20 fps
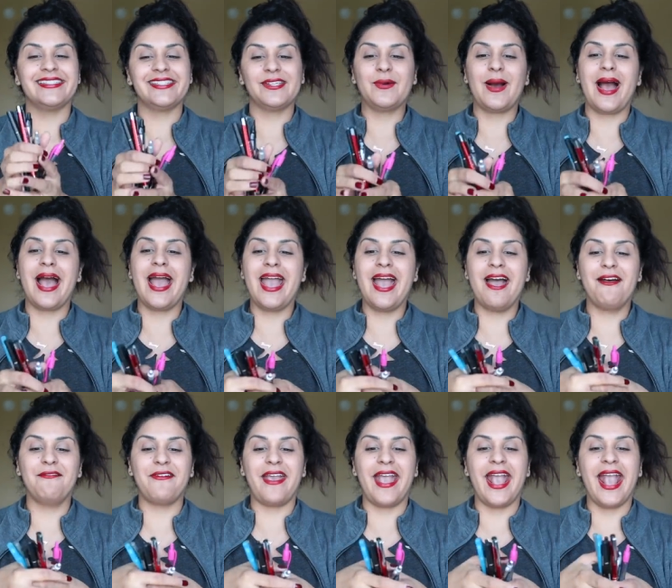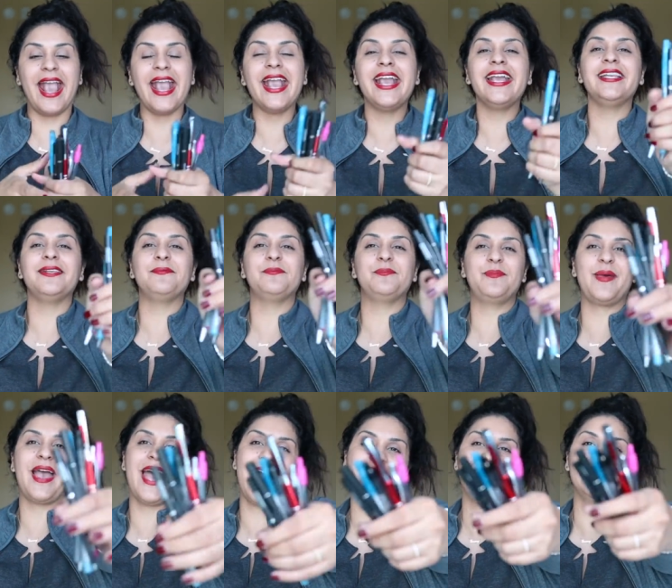So I have eight
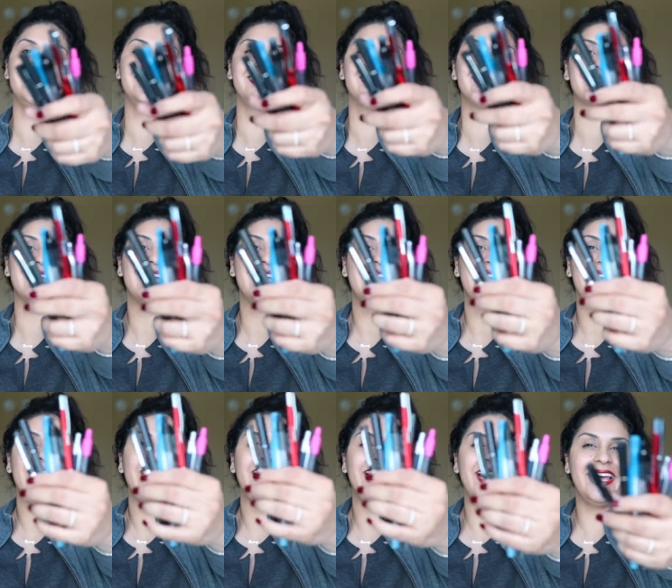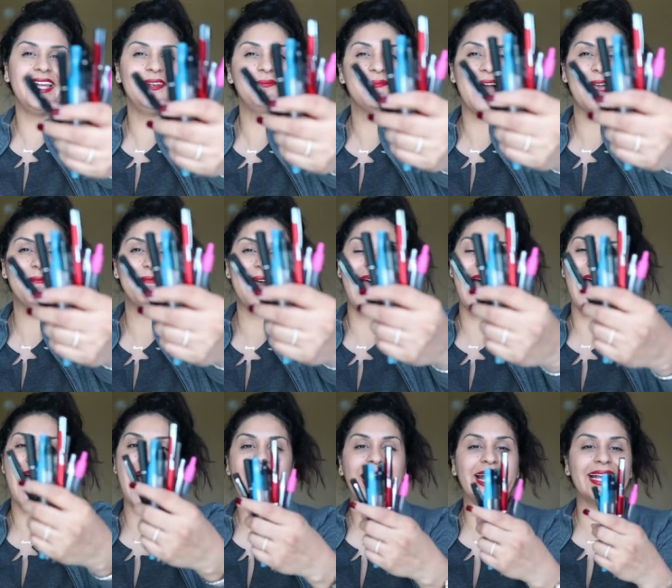pens in my
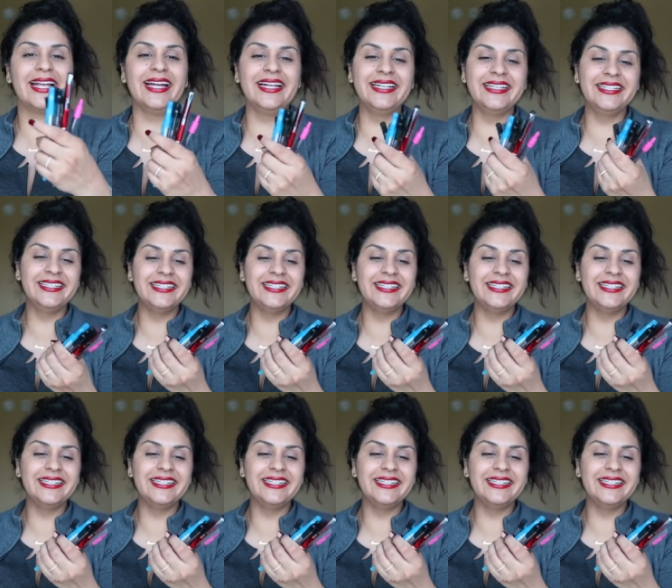bag.